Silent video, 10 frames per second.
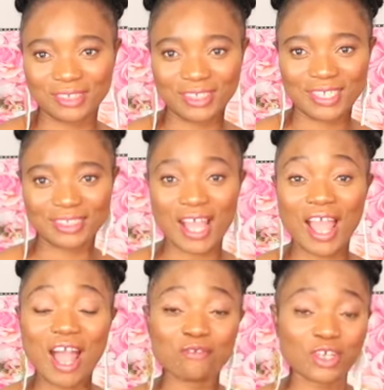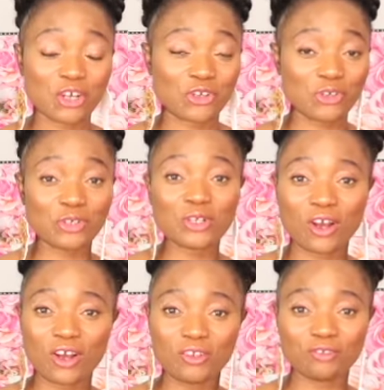Yes, I have a good
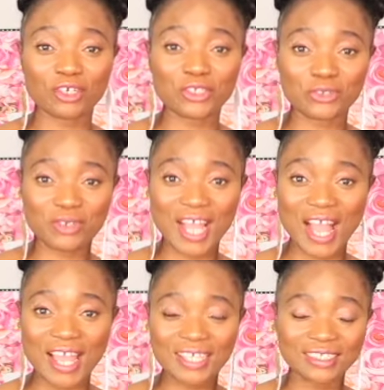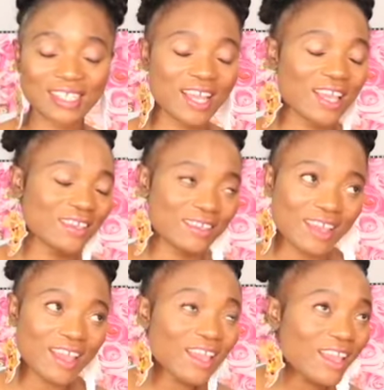haul for you guys.
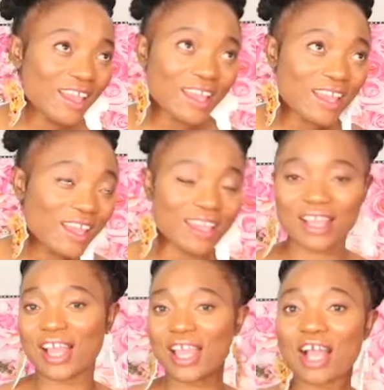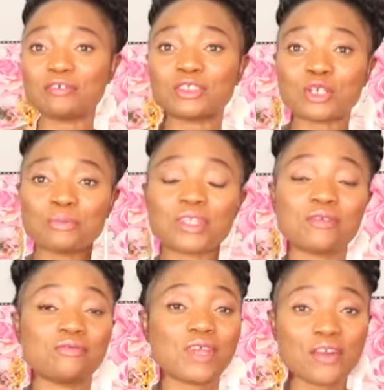Yay! I have
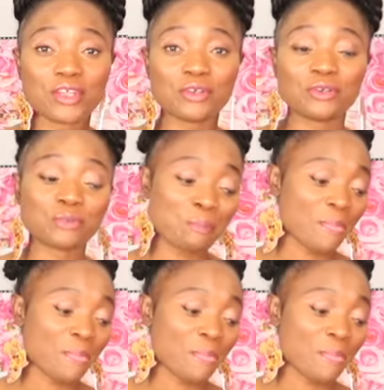something very good.